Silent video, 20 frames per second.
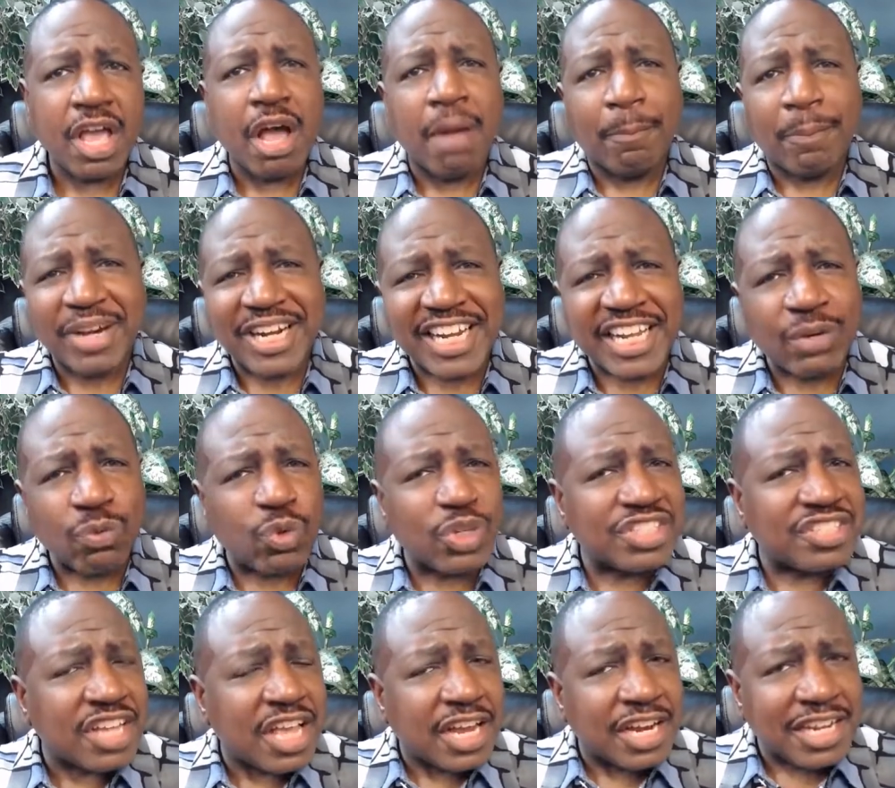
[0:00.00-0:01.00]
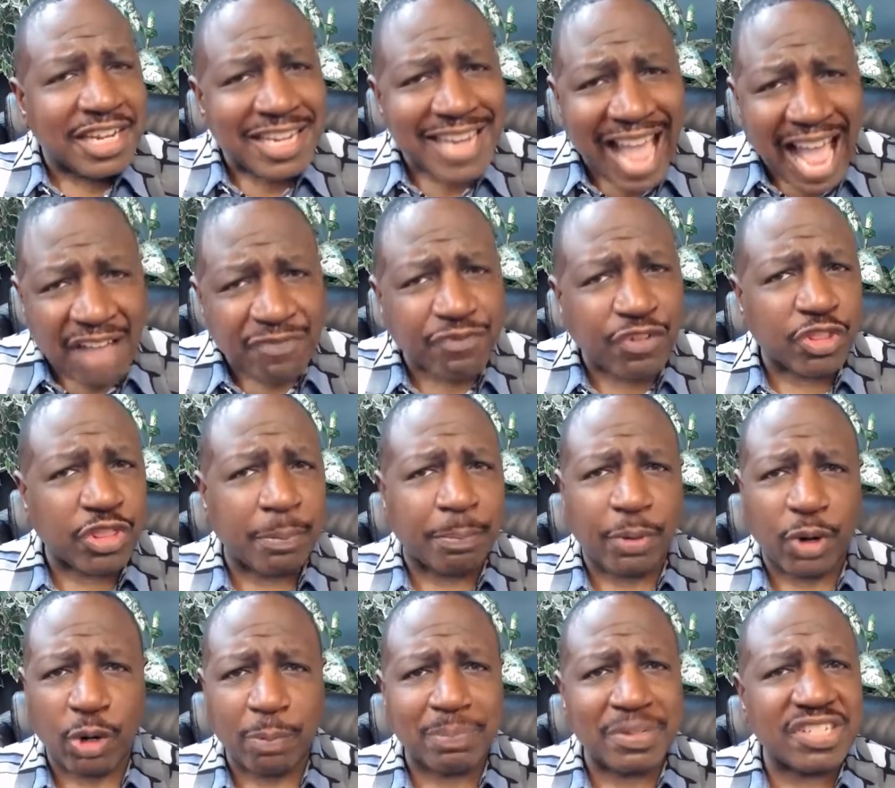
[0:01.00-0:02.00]
But it was not for the
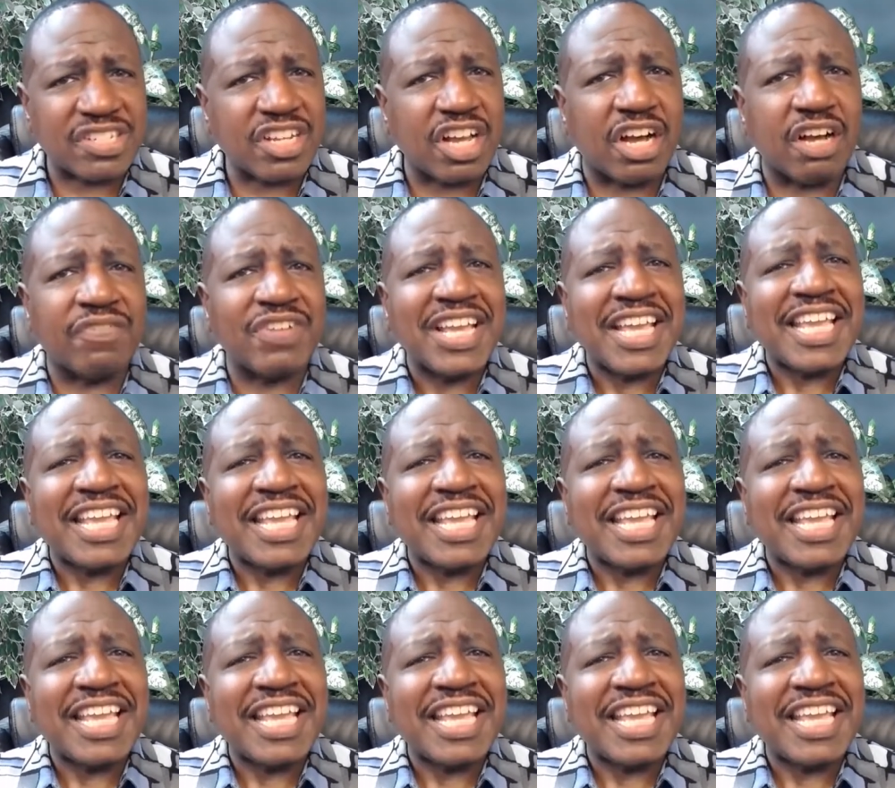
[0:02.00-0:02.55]
purpose of